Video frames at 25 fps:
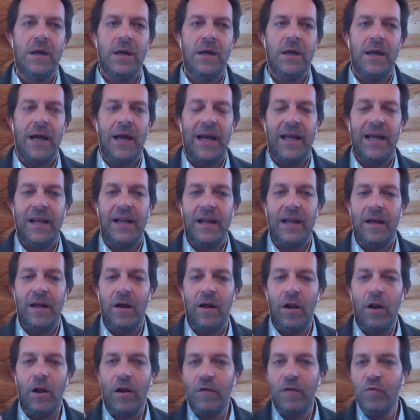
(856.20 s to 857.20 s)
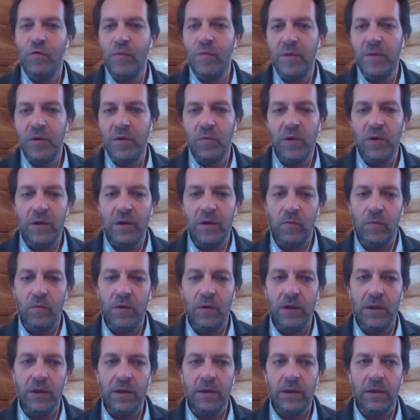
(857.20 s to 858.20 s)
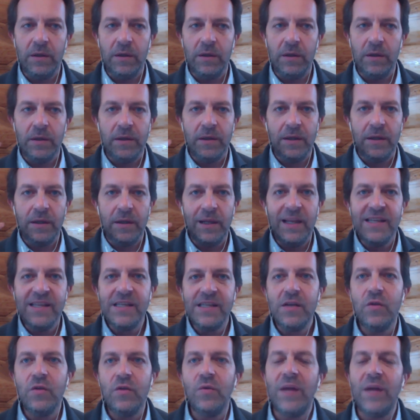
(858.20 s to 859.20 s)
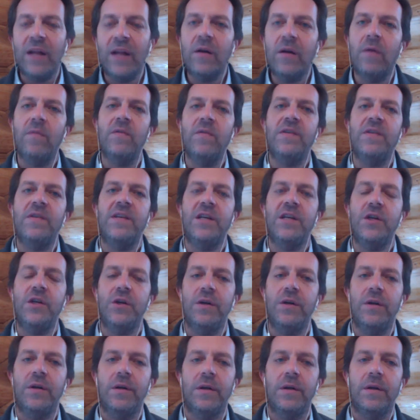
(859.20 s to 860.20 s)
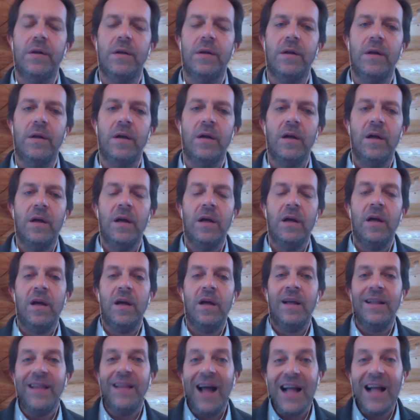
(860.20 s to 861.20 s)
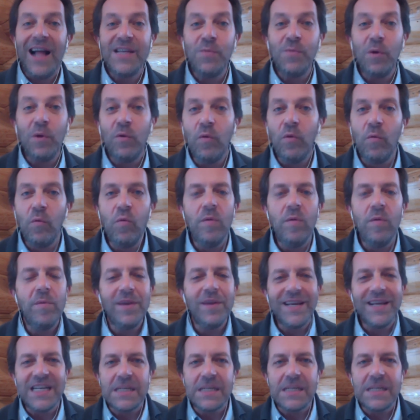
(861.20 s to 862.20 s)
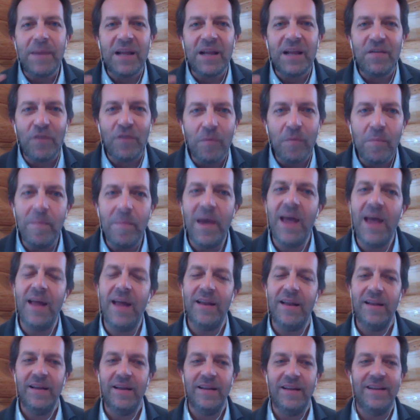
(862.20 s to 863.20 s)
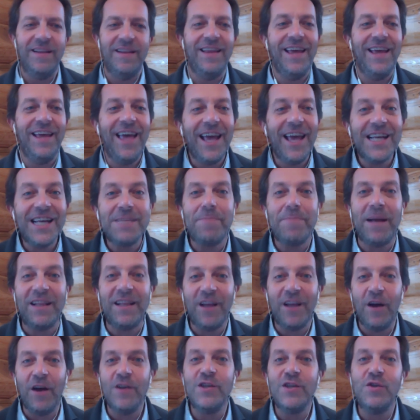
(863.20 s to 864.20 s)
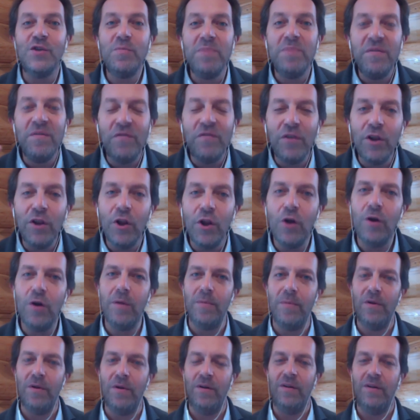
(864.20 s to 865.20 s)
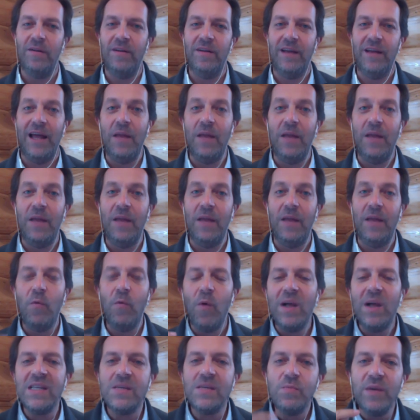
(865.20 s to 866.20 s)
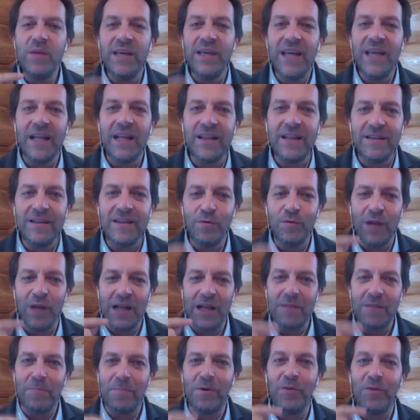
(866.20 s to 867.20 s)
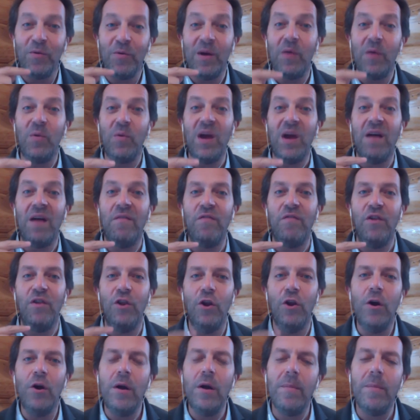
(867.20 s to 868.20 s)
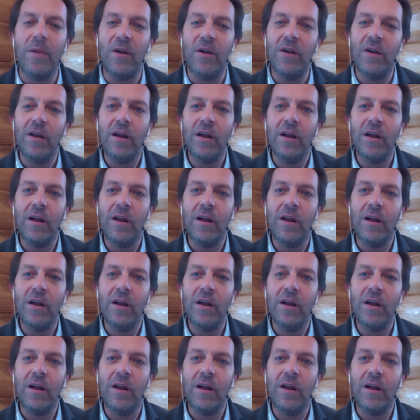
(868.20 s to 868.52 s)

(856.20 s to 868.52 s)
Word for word: And a lot of women will, will listen to that conversation. That's what the women expect from men. They expect us to be vulnerable. And once we get to that point where we are vulnerable,